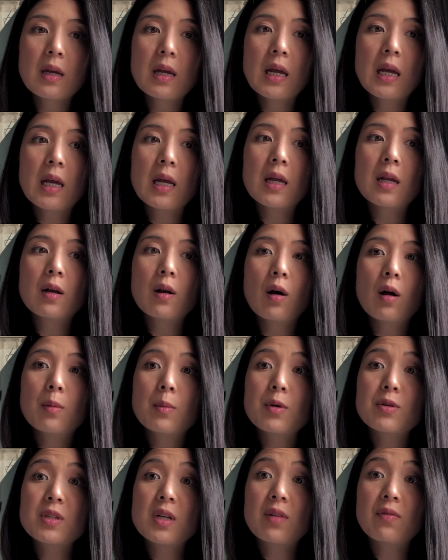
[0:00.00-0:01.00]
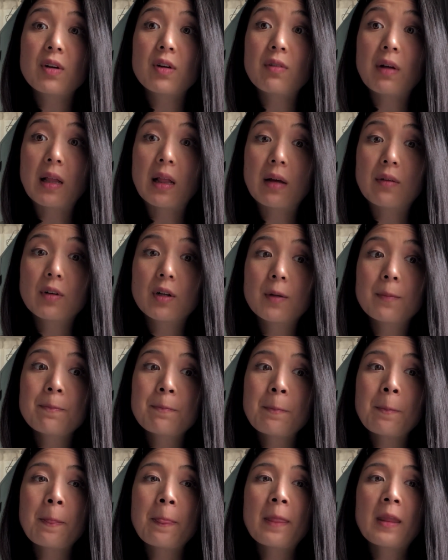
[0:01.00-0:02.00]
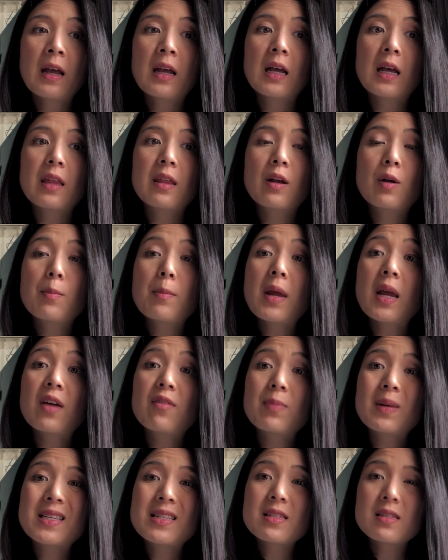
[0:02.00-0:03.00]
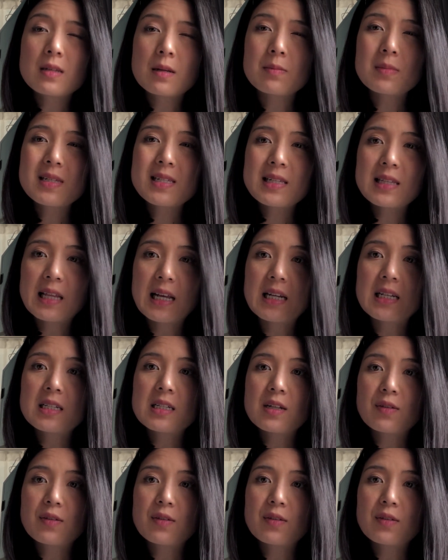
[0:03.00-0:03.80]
in almost every grade level. There may have been some slight